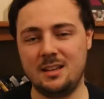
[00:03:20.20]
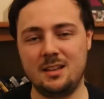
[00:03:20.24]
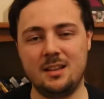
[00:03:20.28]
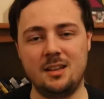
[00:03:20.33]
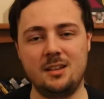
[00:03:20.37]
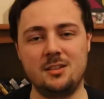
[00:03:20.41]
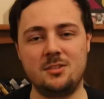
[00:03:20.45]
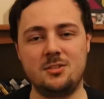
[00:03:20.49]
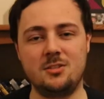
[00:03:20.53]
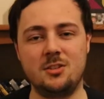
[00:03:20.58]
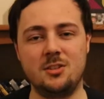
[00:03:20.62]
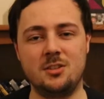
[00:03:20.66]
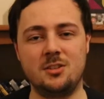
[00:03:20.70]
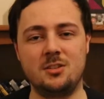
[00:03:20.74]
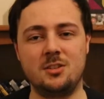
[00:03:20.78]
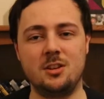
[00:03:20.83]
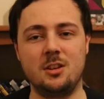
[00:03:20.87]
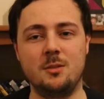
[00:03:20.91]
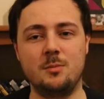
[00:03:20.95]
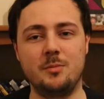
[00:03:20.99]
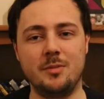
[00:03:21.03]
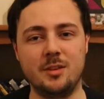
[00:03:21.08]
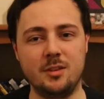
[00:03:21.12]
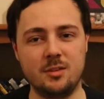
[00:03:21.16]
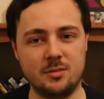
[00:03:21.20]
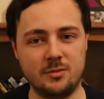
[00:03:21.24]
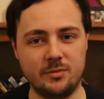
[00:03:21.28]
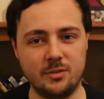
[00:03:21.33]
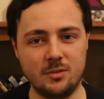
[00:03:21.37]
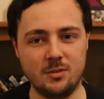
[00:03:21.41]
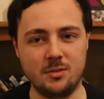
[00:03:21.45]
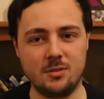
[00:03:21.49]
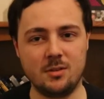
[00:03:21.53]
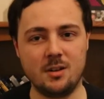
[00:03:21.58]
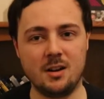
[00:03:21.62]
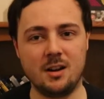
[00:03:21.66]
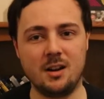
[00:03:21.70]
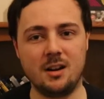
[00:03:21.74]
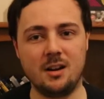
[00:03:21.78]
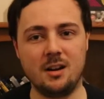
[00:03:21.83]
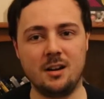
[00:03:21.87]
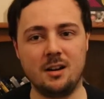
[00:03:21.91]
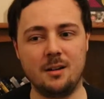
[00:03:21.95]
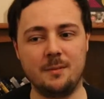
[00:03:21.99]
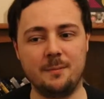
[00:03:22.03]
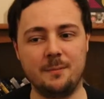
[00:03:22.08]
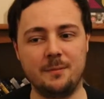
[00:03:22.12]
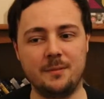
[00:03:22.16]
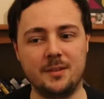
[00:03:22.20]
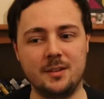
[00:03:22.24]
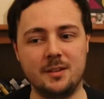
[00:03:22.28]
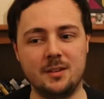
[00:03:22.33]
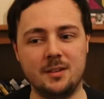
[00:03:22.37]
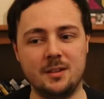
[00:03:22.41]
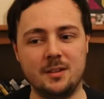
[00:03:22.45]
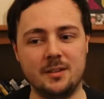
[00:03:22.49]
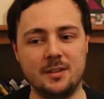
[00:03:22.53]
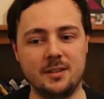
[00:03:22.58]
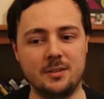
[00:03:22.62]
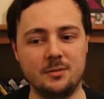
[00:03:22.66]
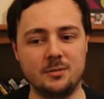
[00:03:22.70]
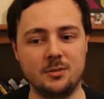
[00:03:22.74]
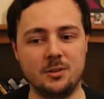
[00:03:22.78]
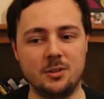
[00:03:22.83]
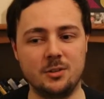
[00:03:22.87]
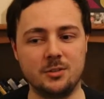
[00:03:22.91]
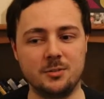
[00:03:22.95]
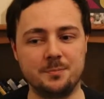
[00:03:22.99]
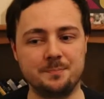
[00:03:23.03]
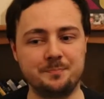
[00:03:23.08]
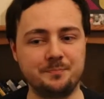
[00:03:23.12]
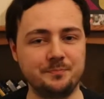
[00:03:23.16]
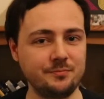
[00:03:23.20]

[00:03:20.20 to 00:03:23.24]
it's just so beautiful. You know, and of course,